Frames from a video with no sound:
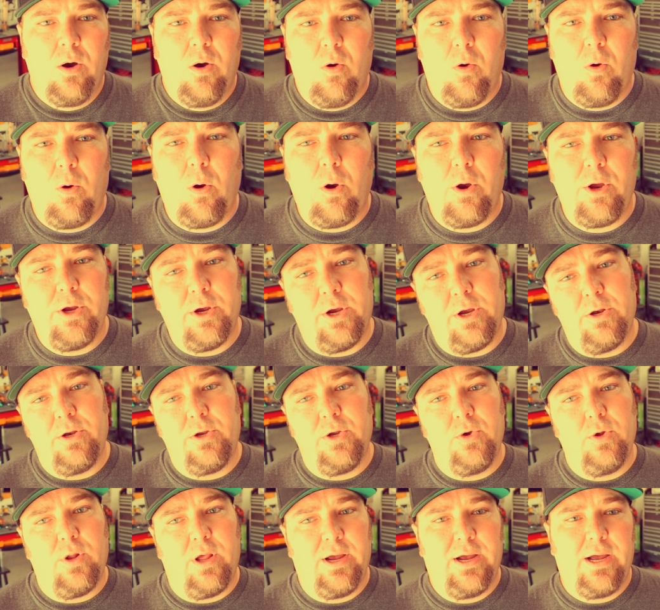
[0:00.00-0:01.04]
Or you can
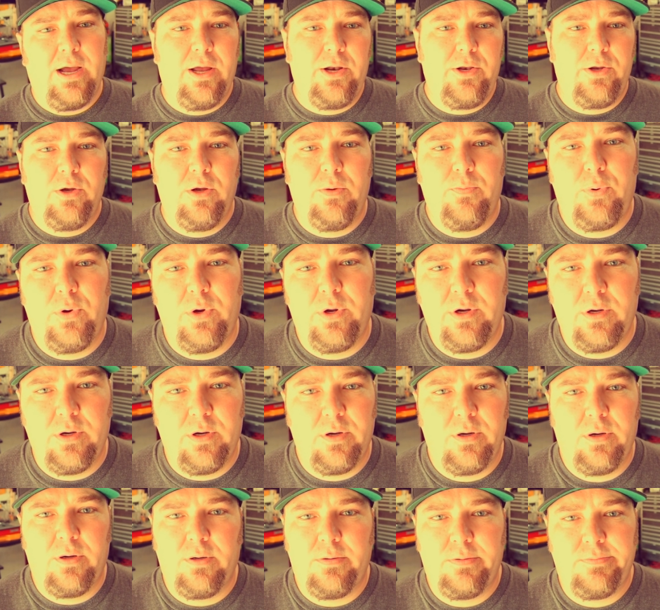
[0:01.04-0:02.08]
do like I do, put a